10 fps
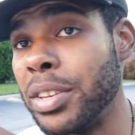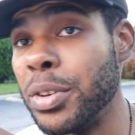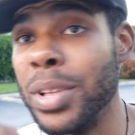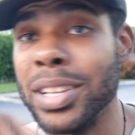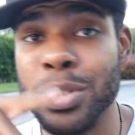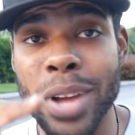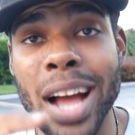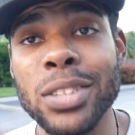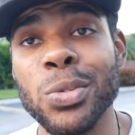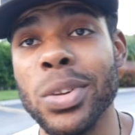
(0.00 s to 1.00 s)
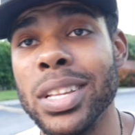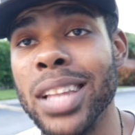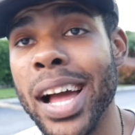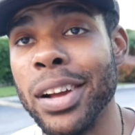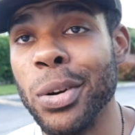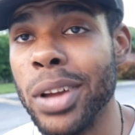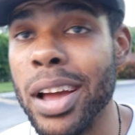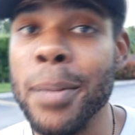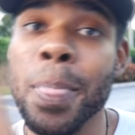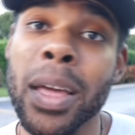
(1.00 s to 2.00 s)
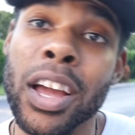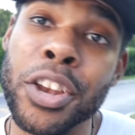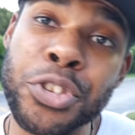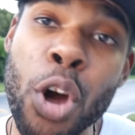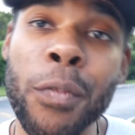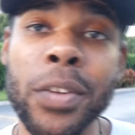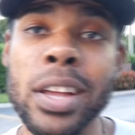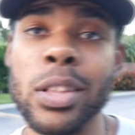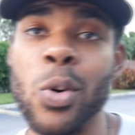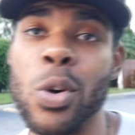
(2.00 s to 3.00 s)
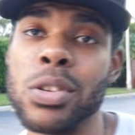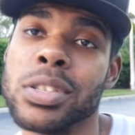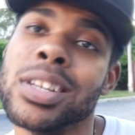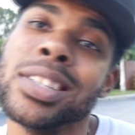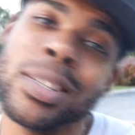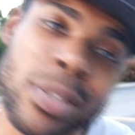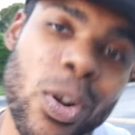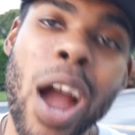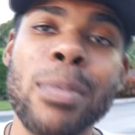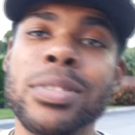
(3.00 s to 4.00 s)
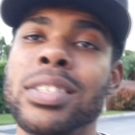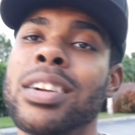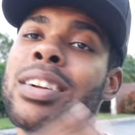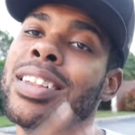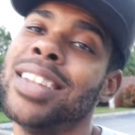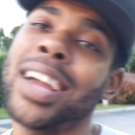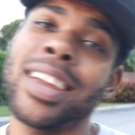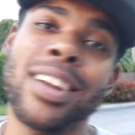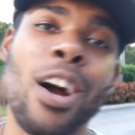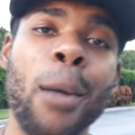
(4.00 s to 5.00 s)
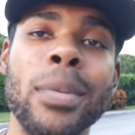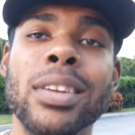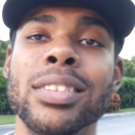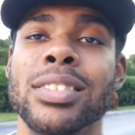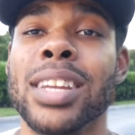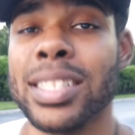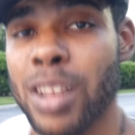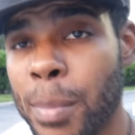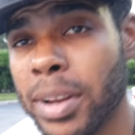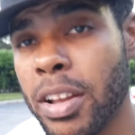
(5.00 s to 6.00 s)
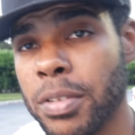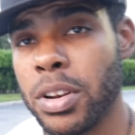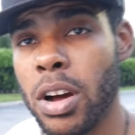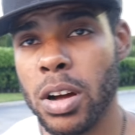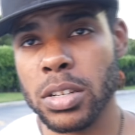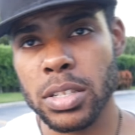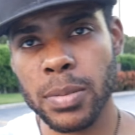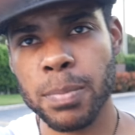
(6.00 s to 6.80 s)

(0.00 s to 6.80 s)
too that you guys will really like, okay? Don't forget the orders, subscribe and share, like and comment. Till next time, my devil dogs,